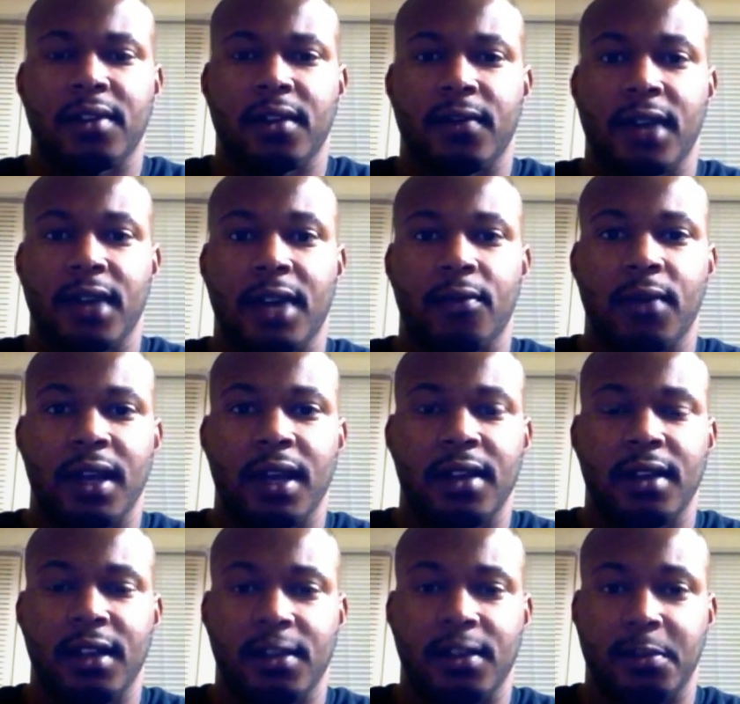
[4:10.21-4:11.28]
and I read
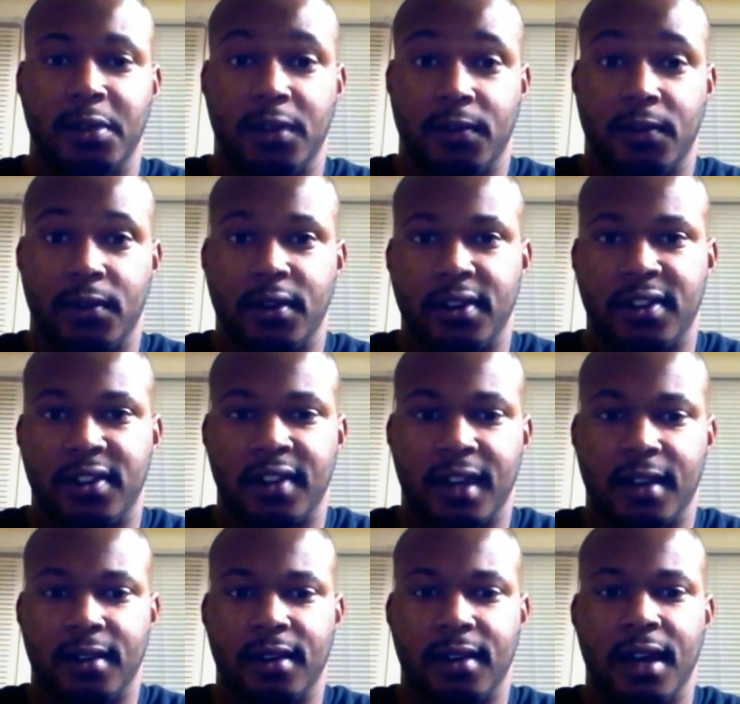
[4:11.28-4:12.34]
his book for a second
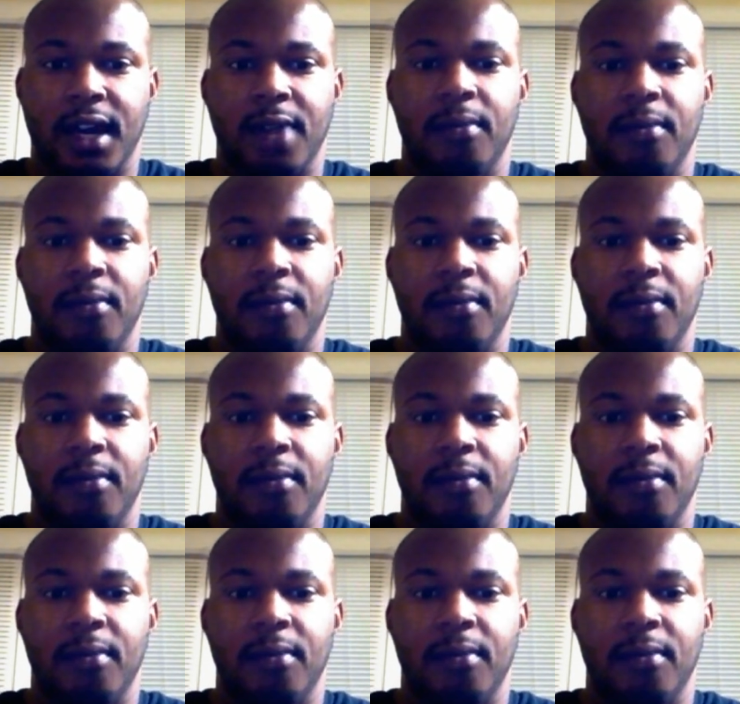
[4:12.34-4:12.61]
time.